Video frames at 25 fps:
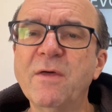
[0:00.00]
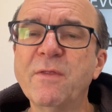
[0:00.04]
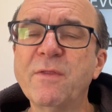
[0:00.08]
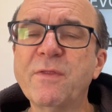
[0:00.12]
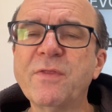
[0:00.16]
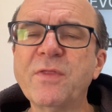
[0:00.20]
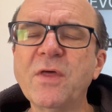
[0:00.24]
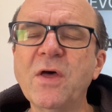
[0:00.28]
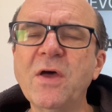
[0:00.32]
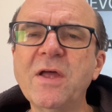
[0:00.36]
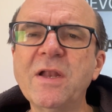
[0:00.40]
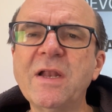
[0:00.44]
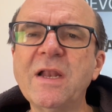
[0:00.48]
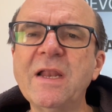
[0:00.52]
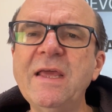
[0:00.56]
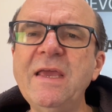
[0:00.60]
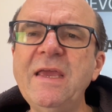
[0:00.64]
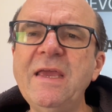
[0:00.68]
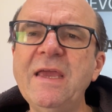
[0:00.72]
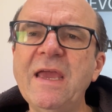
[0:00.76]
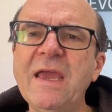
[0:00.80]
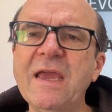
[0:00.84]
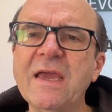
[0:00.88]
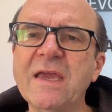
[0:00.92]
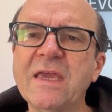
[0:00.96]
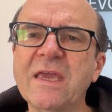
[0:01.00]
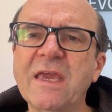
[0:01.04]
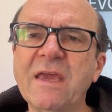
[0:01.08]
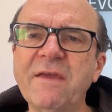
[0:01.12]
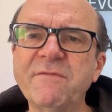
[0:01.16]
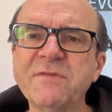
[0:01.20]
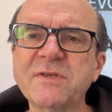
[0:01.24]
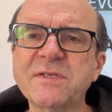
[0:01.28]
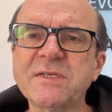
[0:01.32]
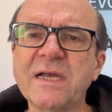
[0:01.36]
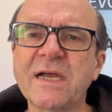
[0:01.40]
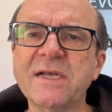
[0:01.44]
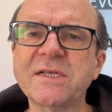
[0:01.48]
Thirdly, it
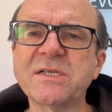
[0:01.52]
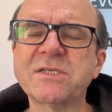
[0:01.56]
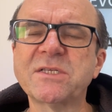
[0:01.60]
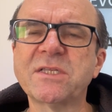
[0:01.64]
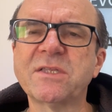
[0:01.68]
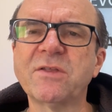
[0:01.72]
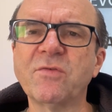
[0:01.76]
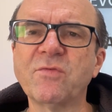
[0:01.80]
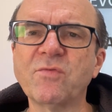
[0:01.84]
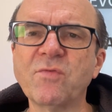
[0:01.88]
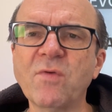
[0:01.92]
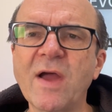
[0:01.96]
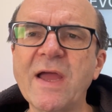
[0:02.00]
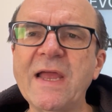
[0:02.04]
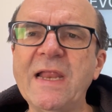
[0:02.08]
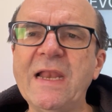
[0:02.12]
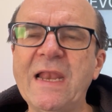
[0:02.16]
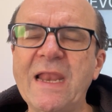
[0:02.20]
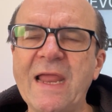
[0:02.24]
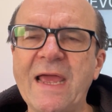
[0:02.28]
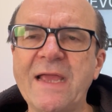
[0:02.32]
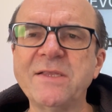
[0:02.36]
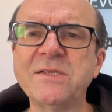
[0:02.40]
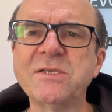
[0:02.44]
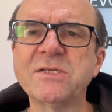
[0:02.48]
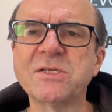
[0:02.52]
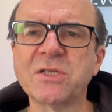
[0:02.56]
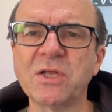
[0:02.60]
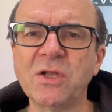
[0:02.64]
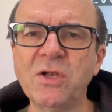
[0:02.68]
gives us the right lens